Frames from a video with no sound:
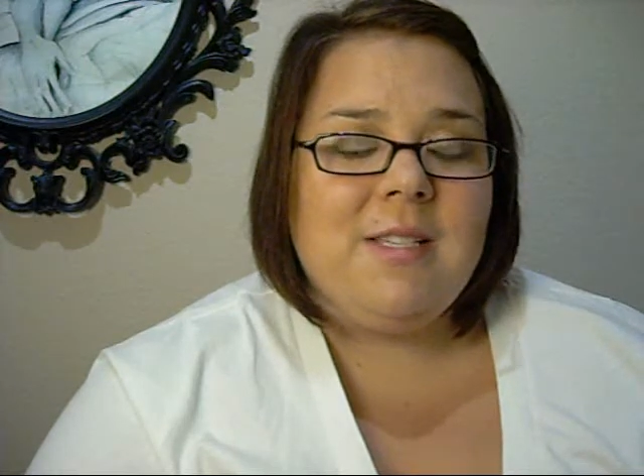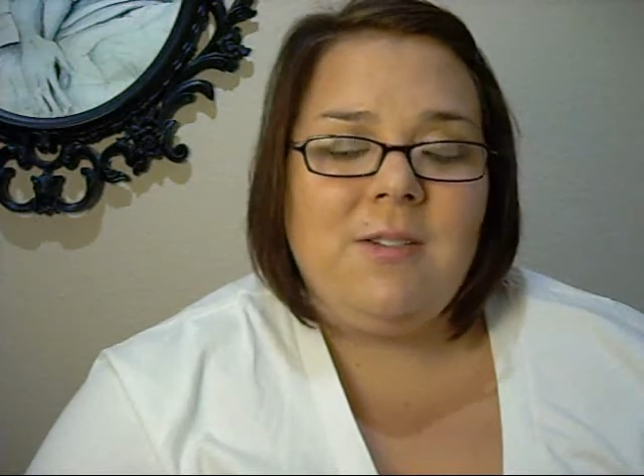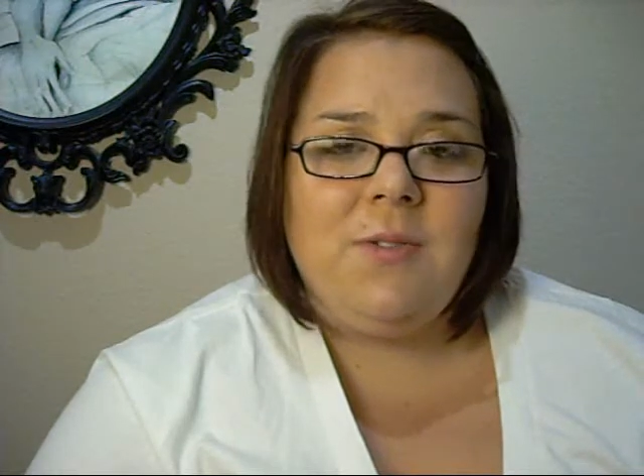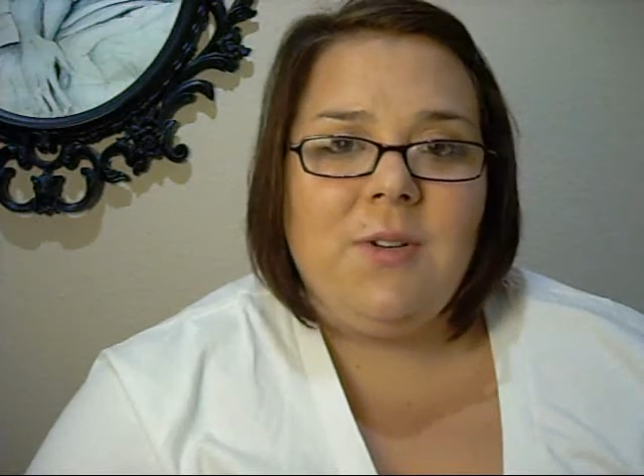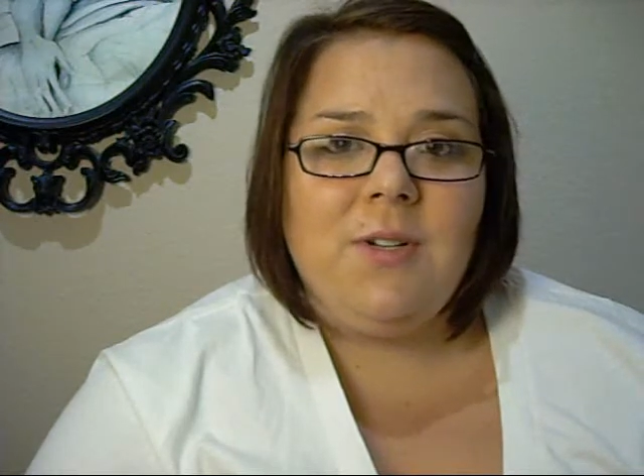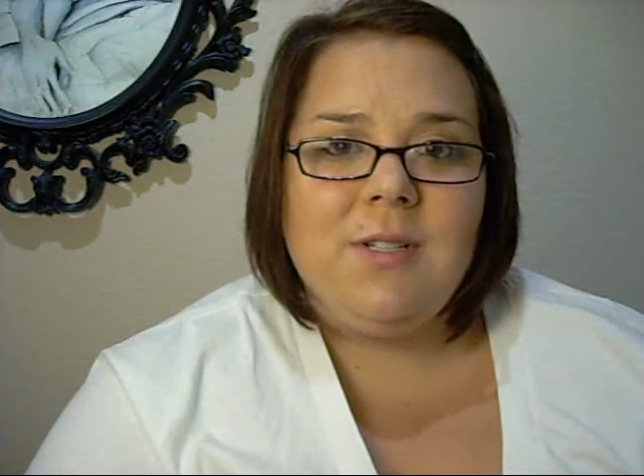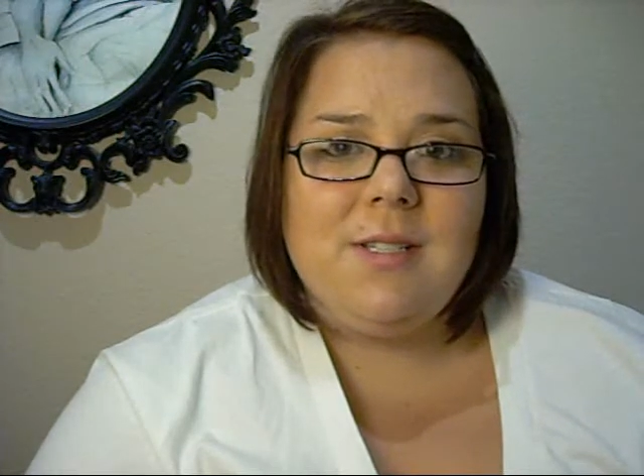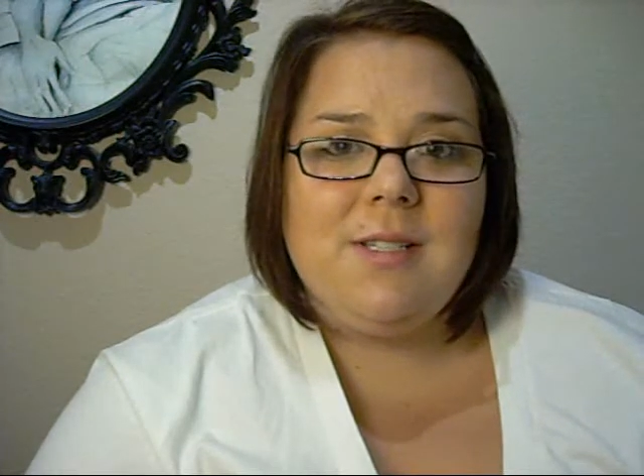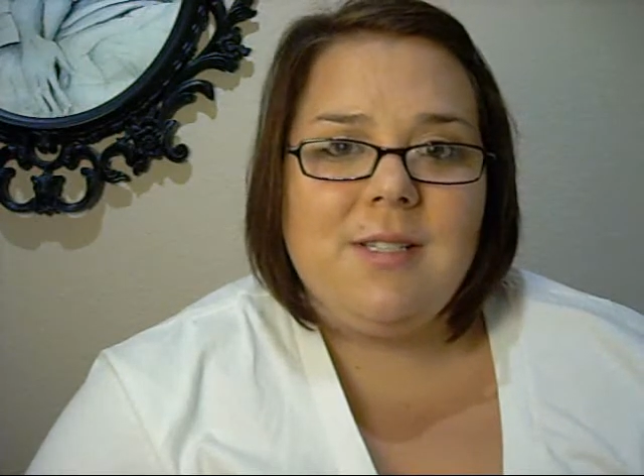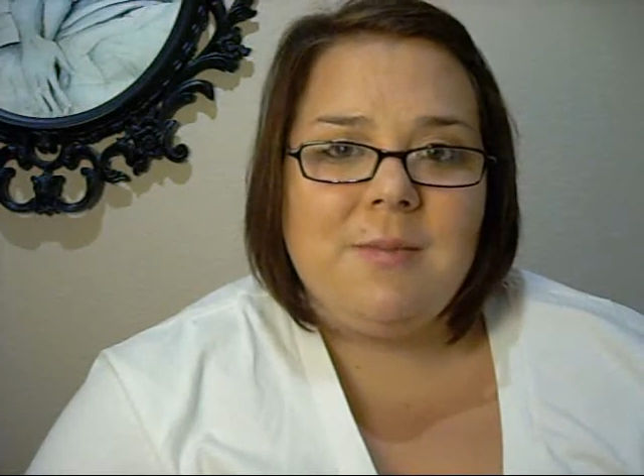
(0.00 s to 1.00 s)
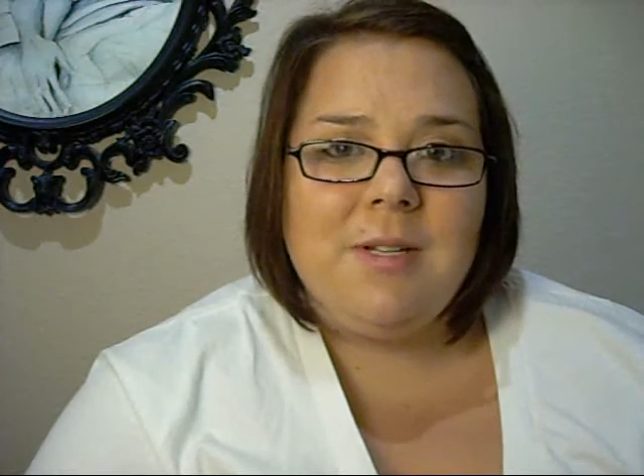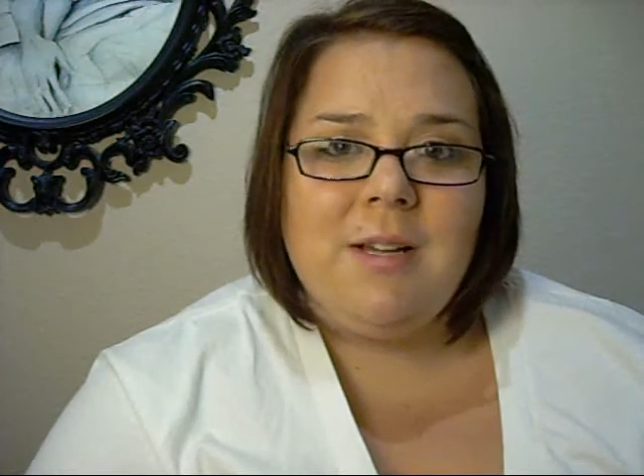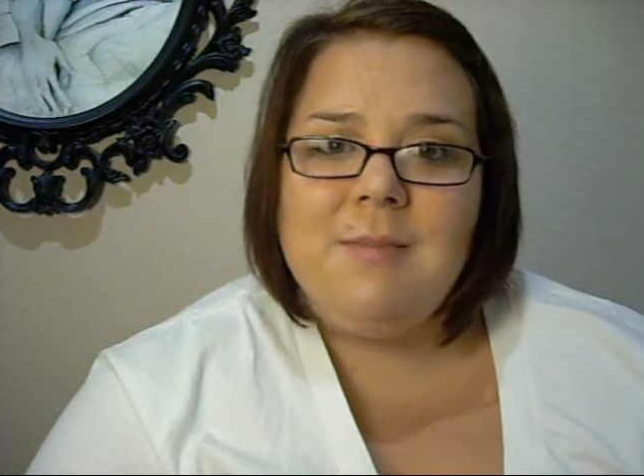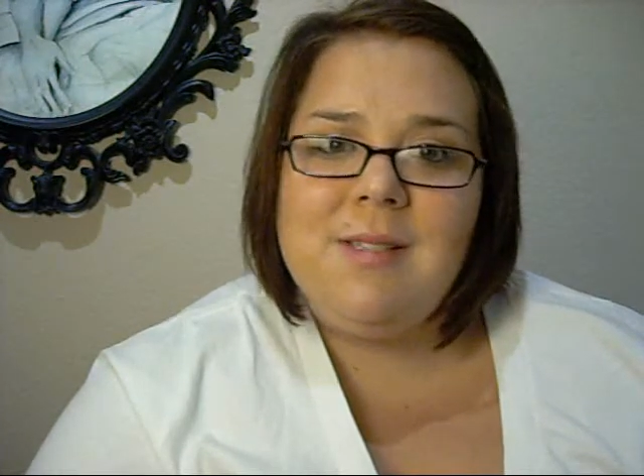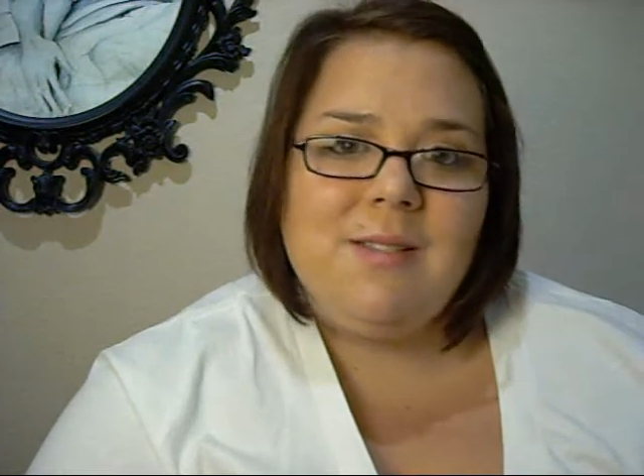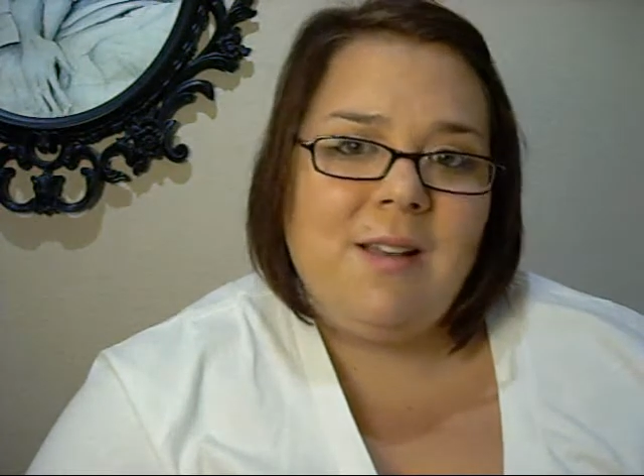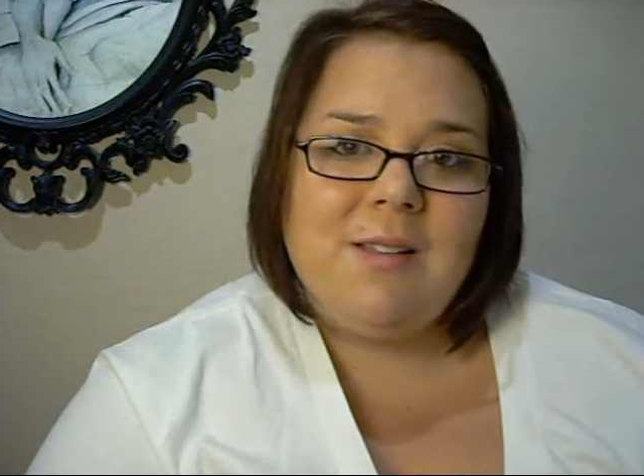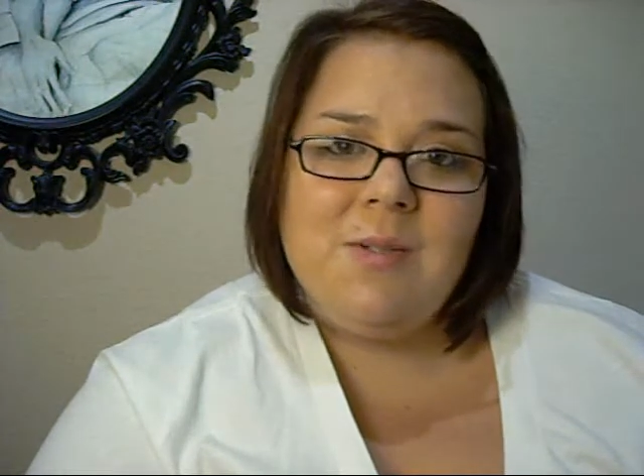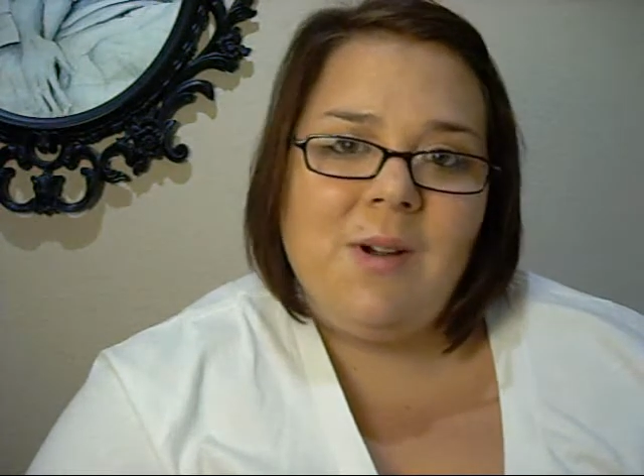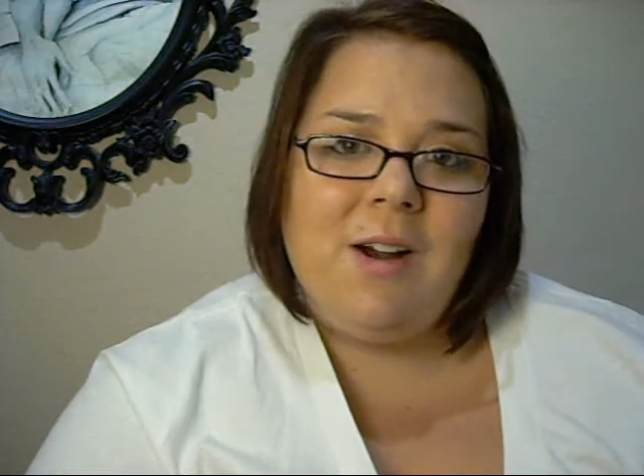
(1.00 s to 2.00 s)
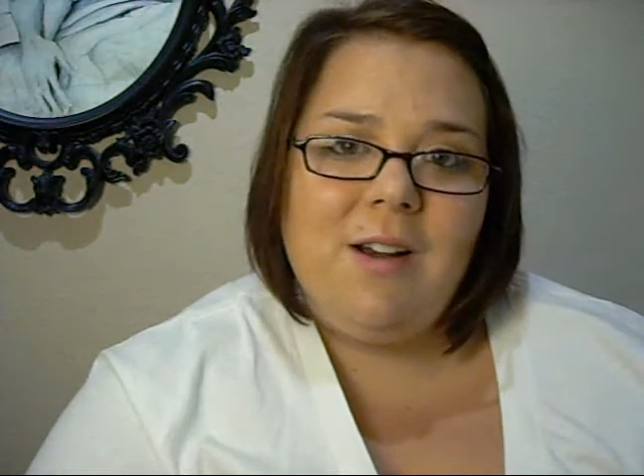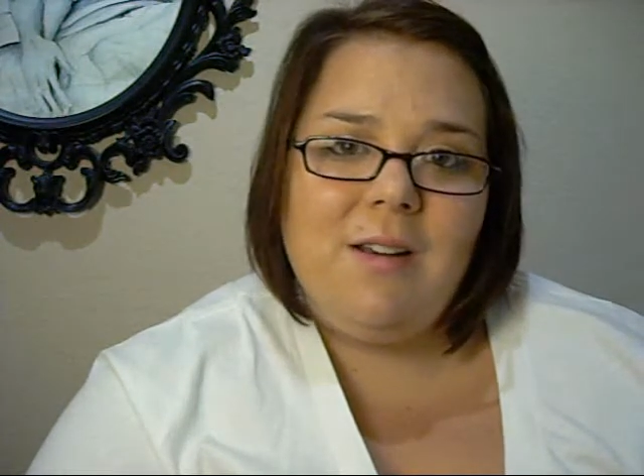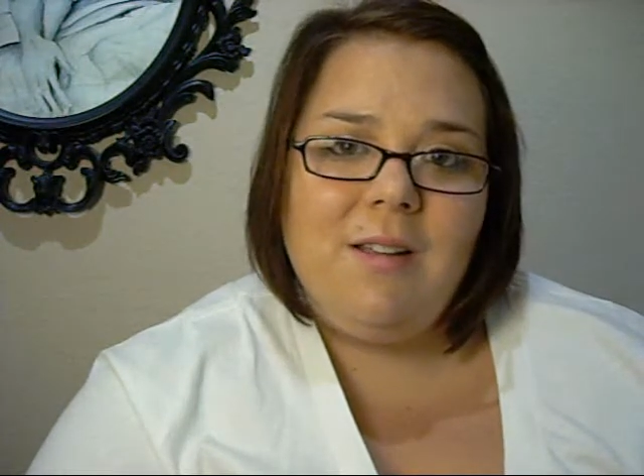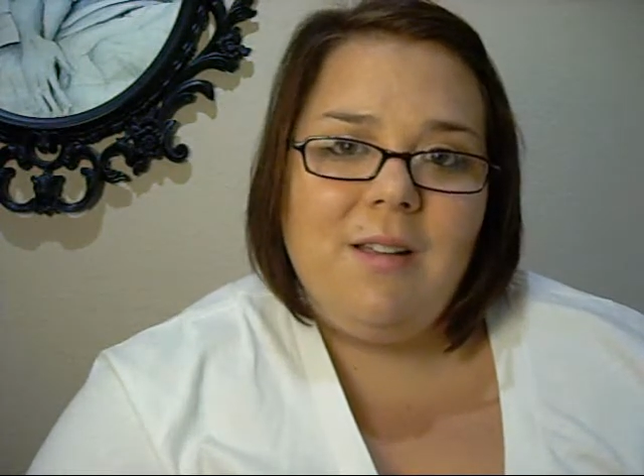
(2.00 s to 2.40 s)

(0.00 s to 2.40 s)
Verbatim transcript: it's difficult, sometimes it's not so hard,